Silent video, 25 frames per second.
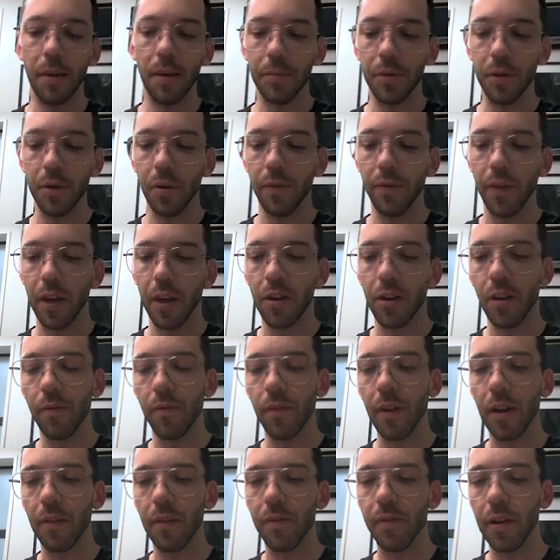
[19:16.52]
So if they
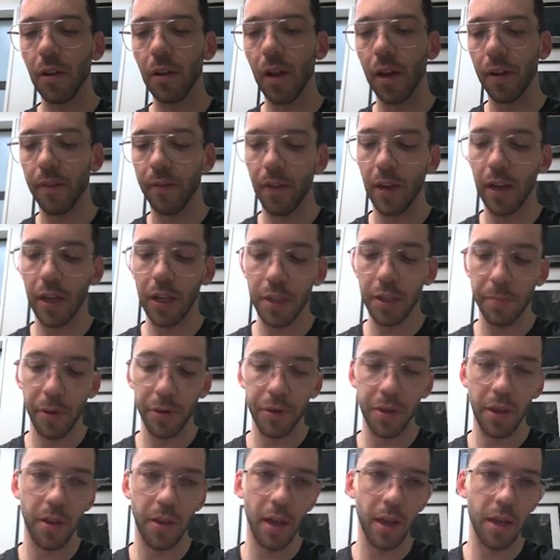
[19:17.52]
don't really feel like feeling
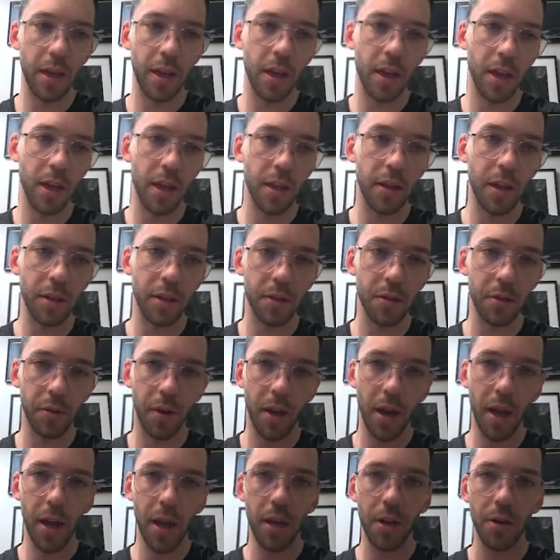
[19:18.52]
spotty that year, that's
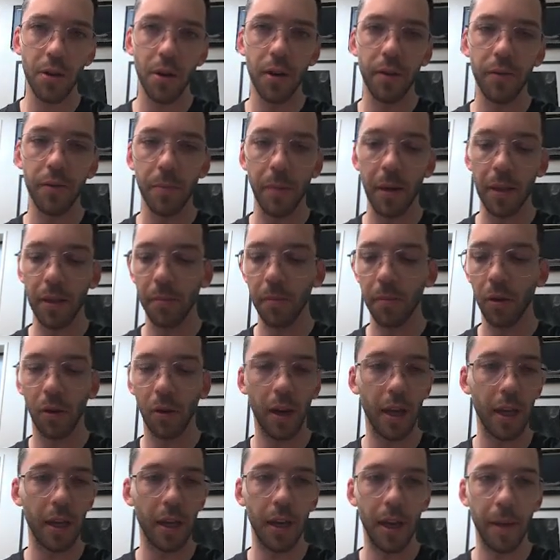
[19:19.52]
okay. You don't have to make them
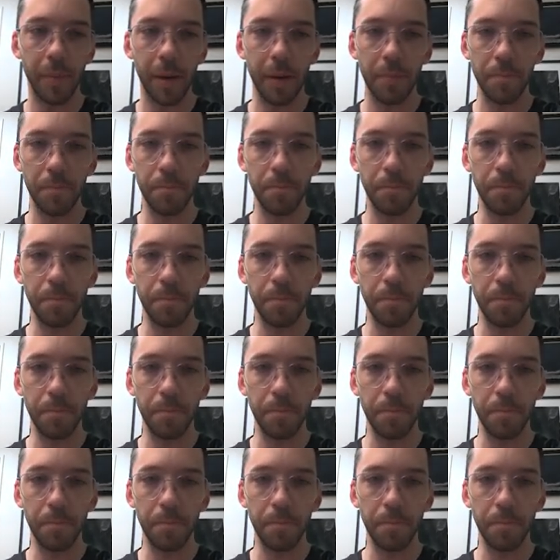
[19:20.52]
look like a leper.